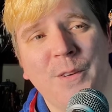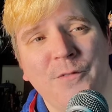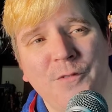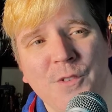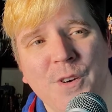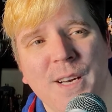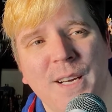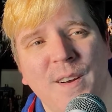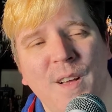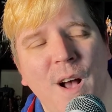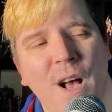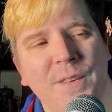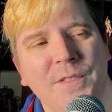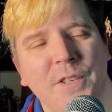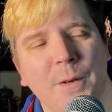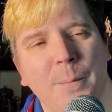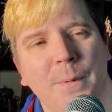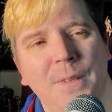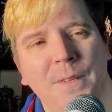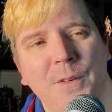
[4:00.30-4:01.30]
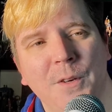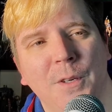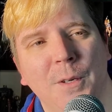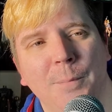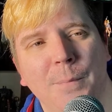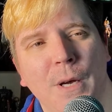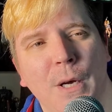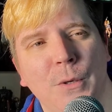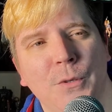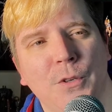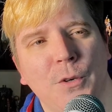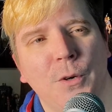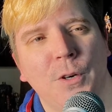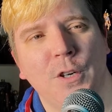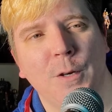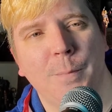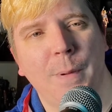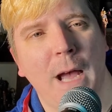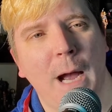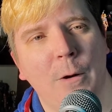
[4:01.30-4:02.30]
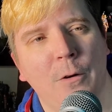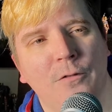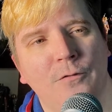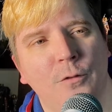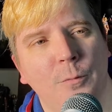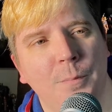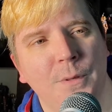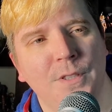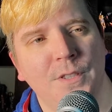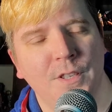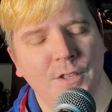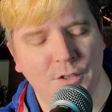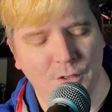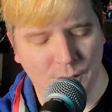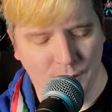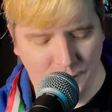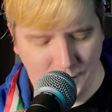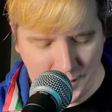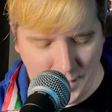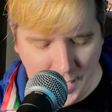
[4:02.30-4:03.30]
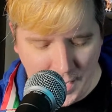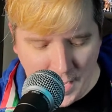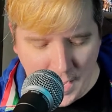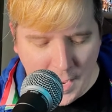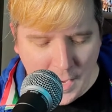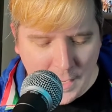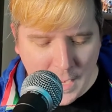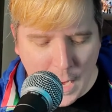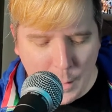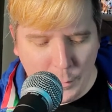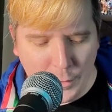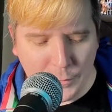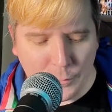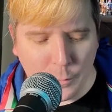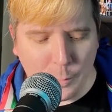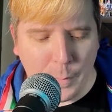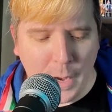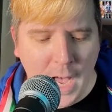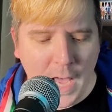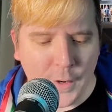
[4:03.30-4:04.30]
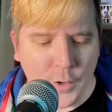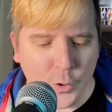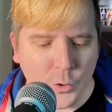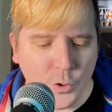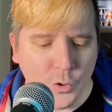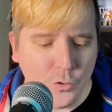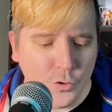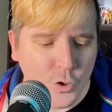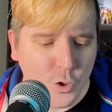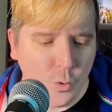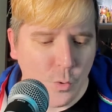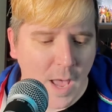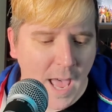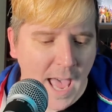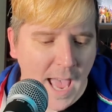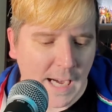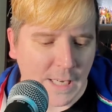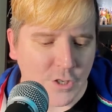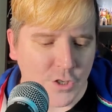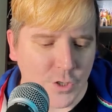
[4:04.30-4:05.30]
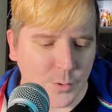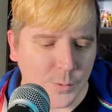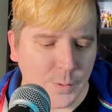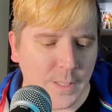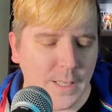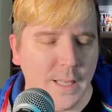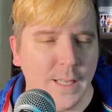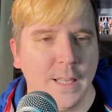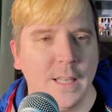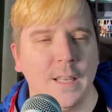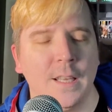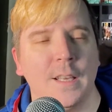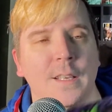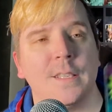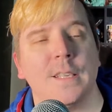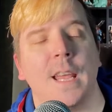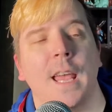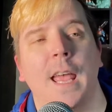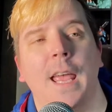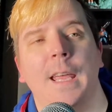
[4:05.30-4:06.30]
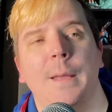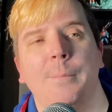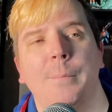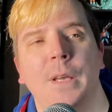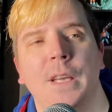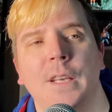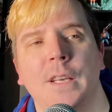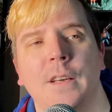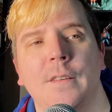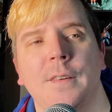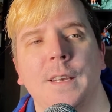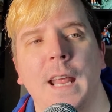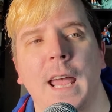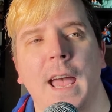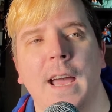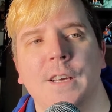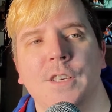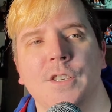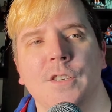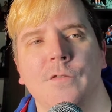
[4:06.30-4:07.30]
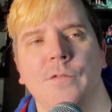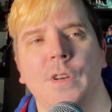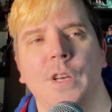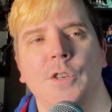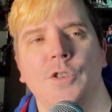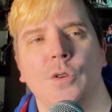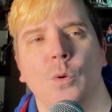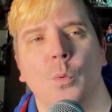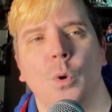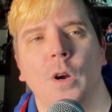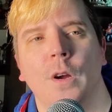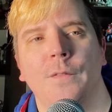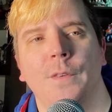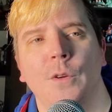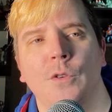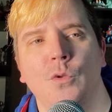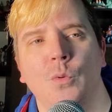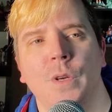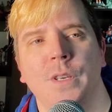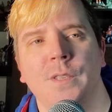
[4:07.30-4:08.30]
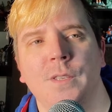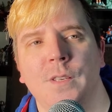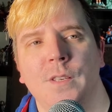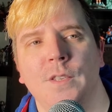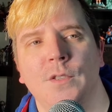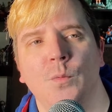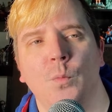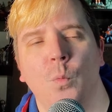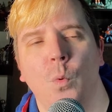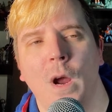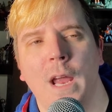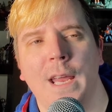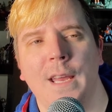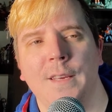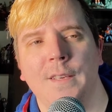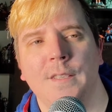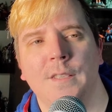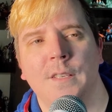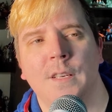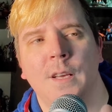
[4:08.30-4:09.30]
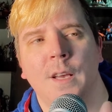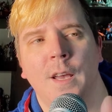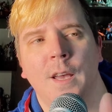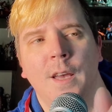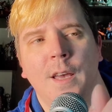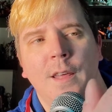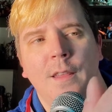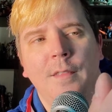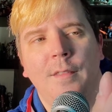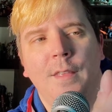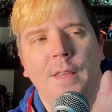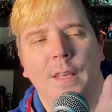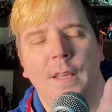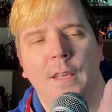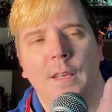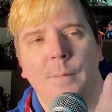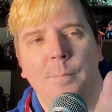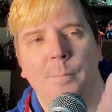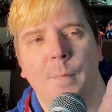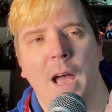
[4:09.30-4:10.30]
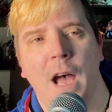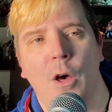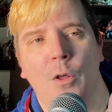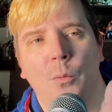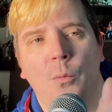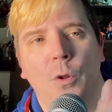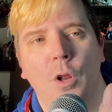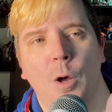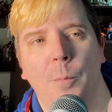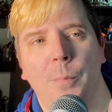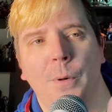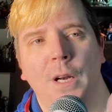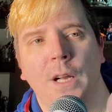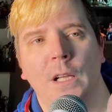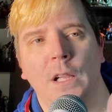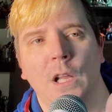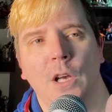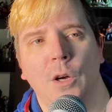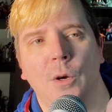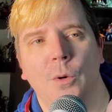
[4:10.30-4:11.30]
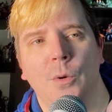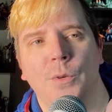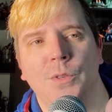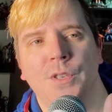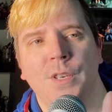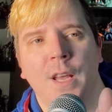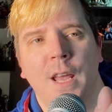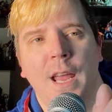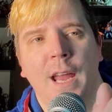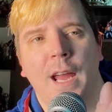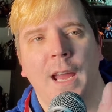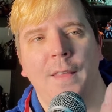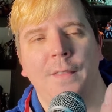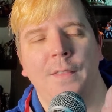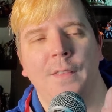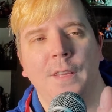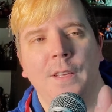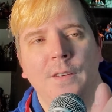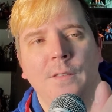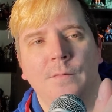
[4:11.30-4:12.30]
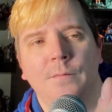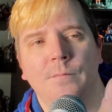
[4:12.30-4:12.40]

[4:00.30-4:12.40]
friggin' awesome, and then you can pose her into powerful positions. Now, with Roboto, you do actually get a bit of an action feature where if you twist his waist, the mouth will open and close, and the